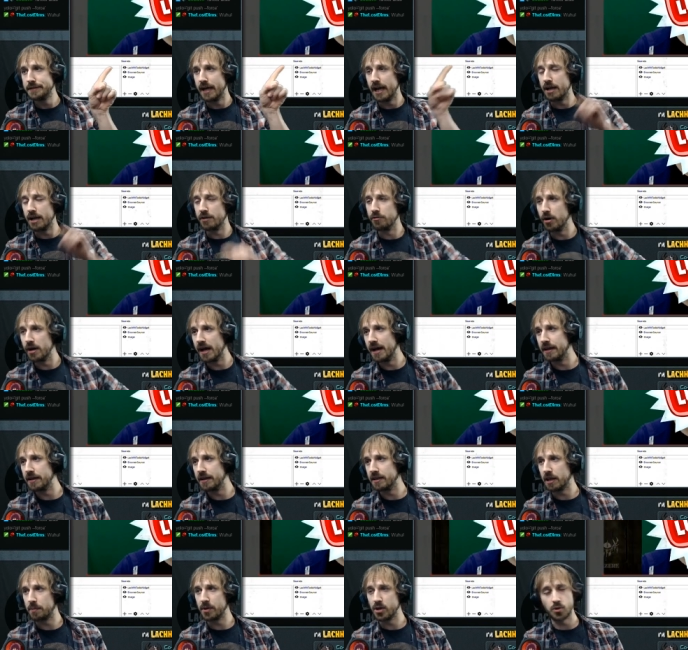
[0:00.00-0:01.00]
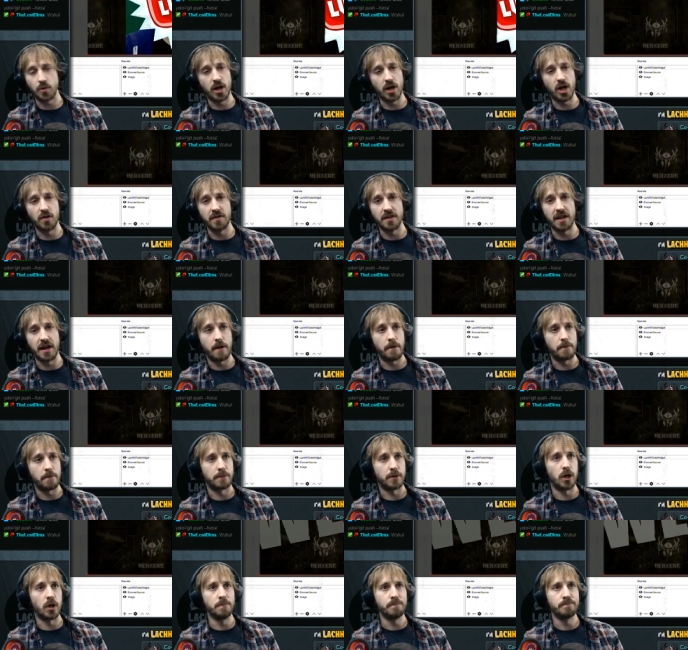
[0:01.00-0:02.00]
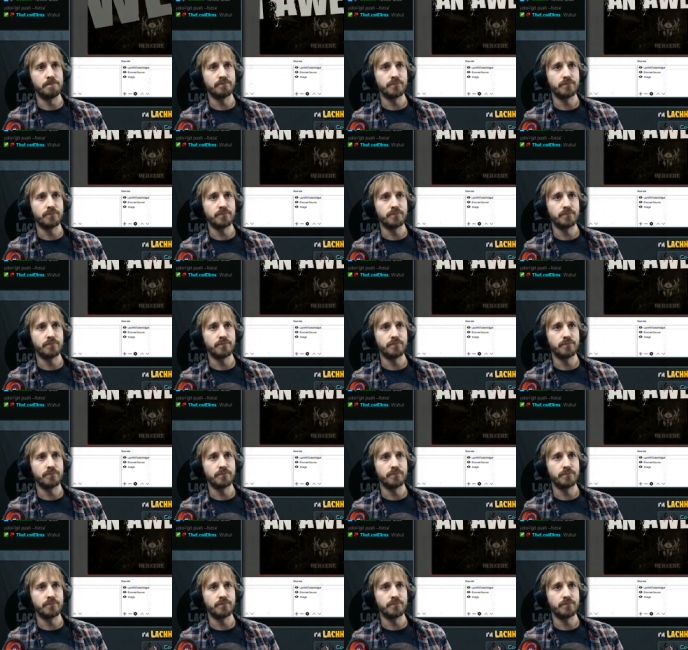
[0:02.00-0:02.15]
and voila, it appears right over there, you know?